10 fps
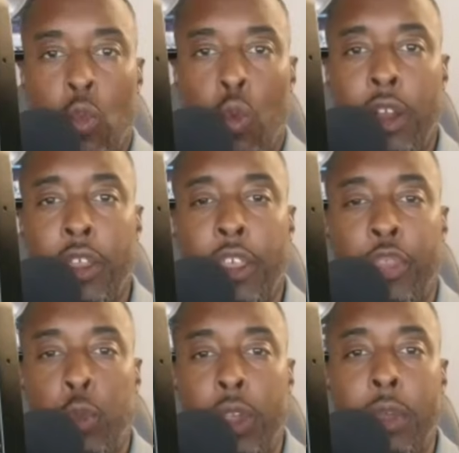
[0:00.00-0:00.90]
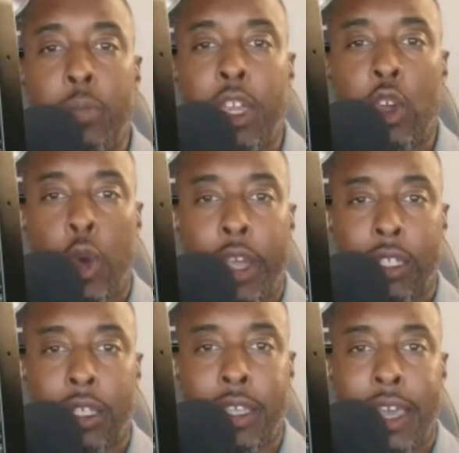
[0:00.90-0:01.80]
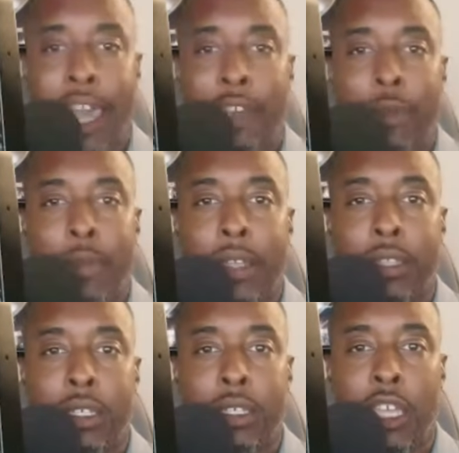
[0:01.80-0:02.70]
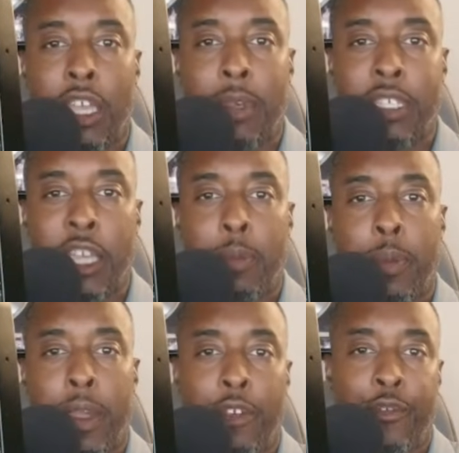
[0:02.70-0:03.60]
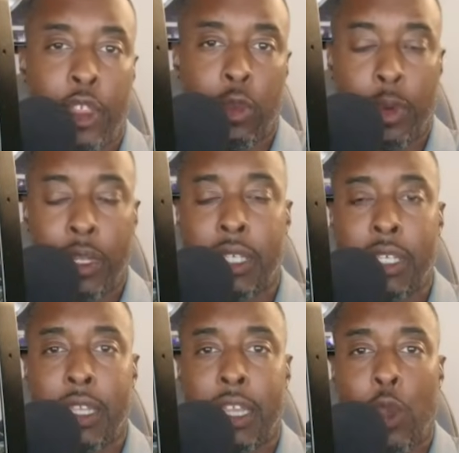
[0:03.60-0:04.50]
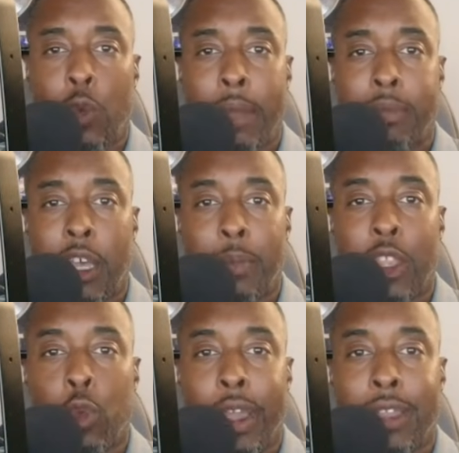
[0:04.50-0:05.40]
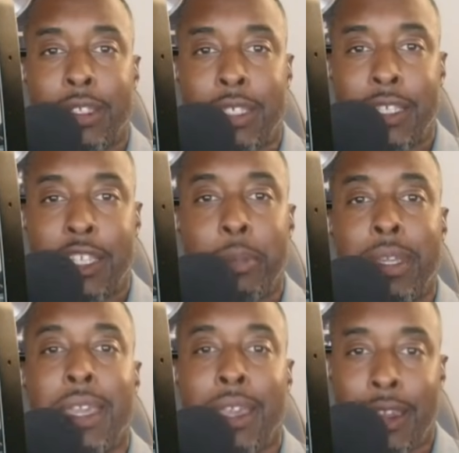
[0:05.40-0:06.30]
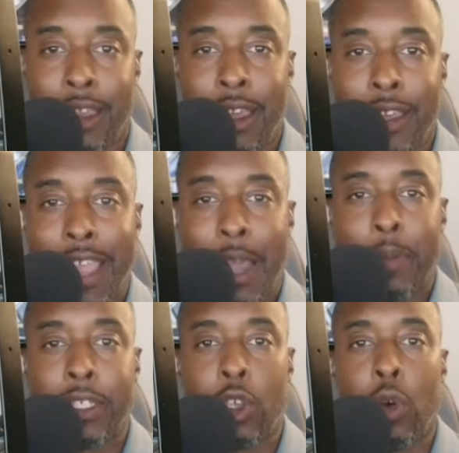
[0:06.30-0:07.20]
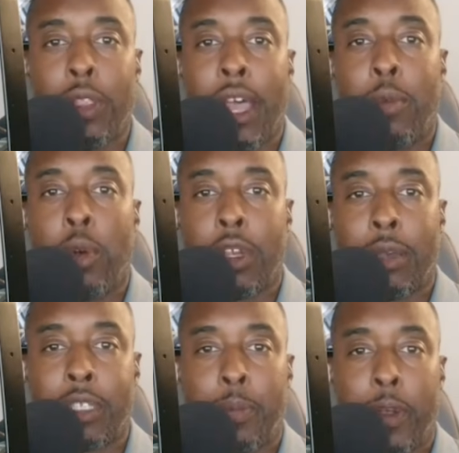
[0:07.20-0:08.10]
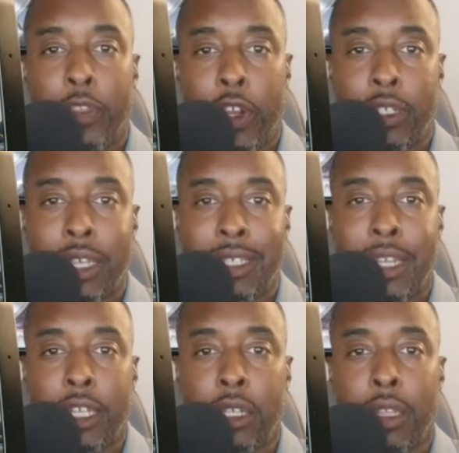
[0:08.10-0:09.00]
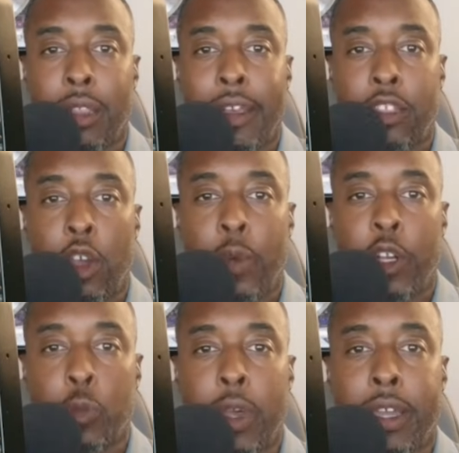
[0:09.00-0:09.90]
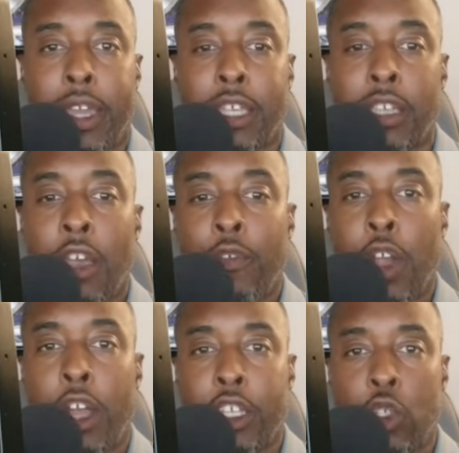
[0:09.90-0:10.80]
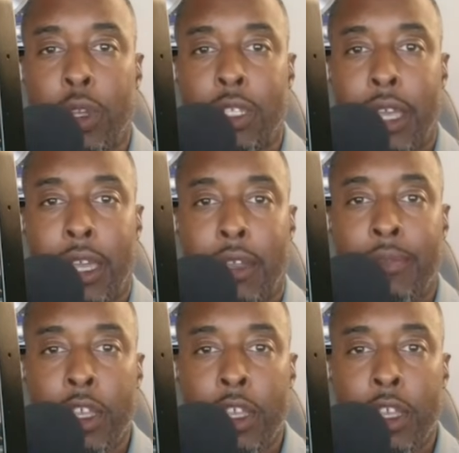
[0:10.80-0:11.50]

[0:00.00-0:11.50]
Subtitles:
What are the three big questions I have about this team as they prepare for the preseason to get wrapped up and the regular season to begin? That plus a whole lot more comes up on Thursday's edition of the Locked On Raiders podcast for August 22nd,